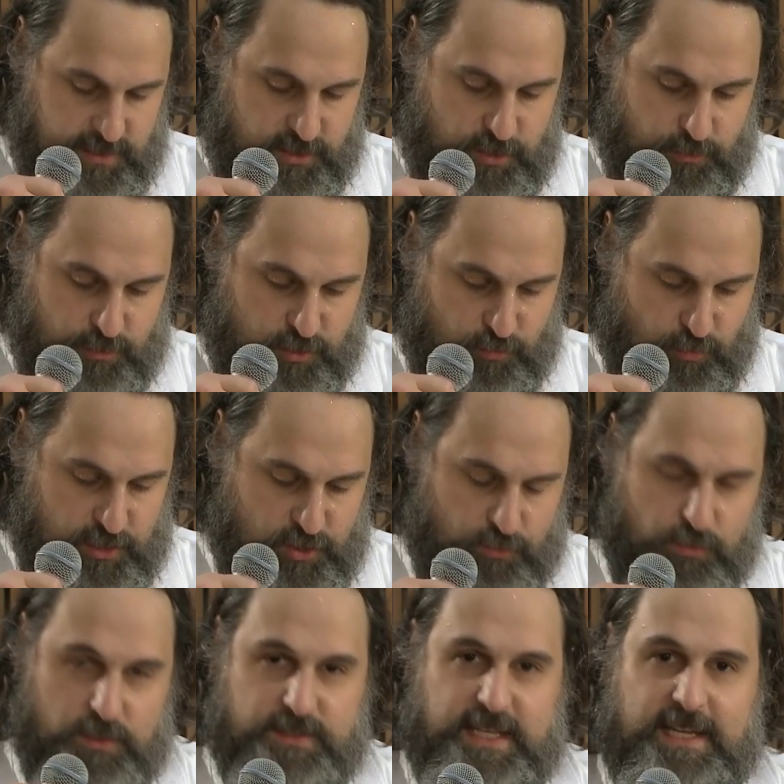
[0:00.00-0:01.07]
is Jewish
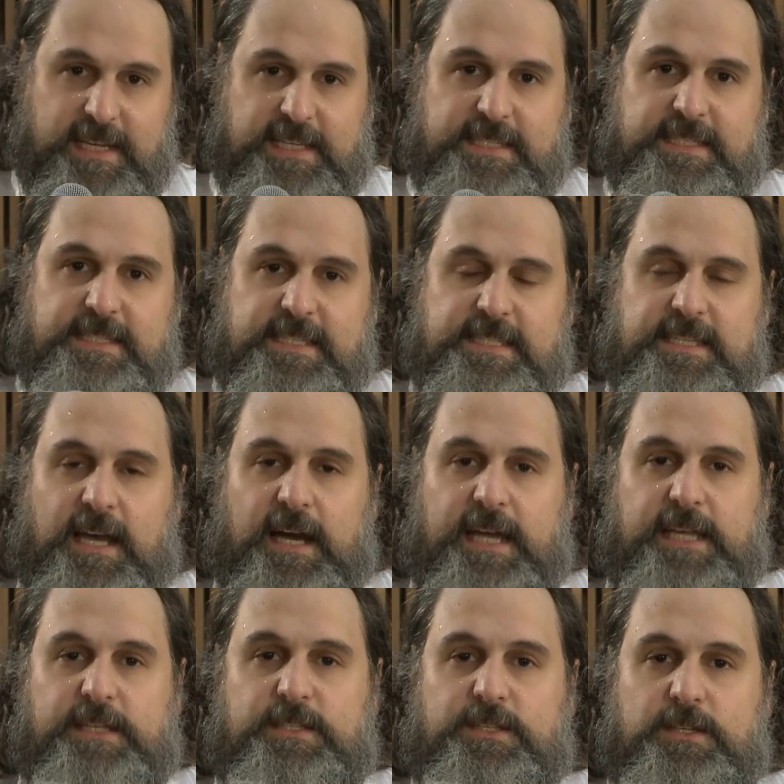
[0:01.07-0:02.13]
ritual that is
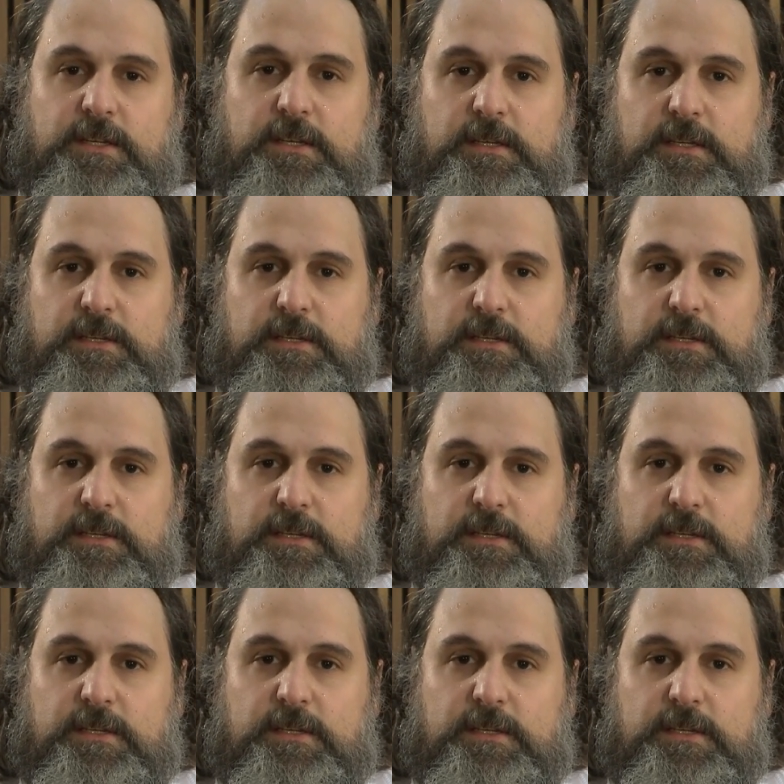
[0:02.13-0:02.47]
designed